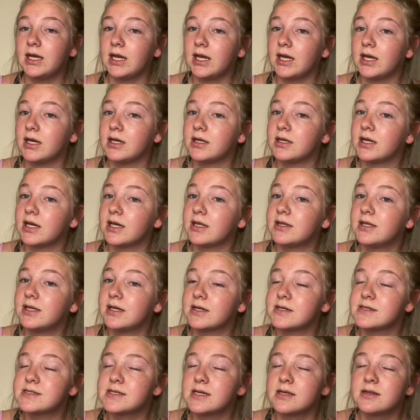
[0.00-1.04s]
And I think
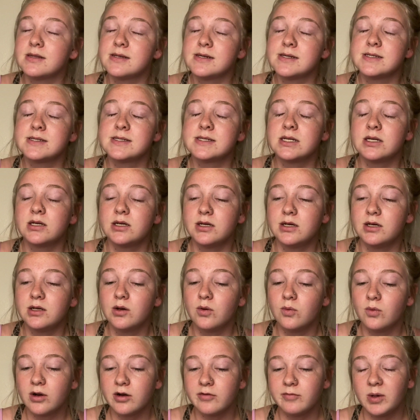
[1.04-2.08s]
I said this in
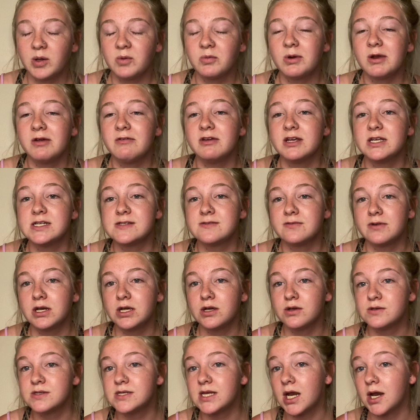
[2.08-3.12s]
one of my previous
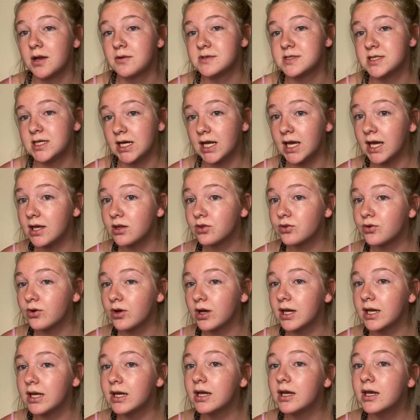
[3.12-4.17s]
videos that I was in 8th
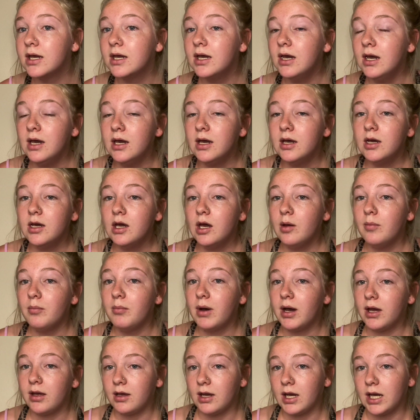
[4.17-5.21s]
grade,
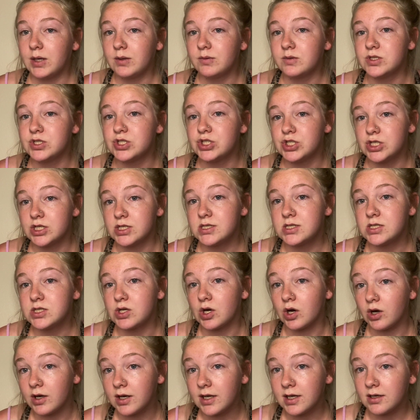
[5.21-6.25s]
but I was just
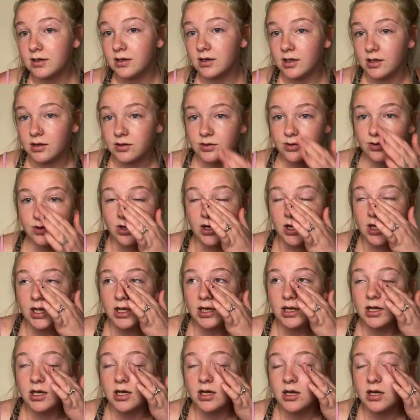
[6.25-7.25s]
starting 9th grade,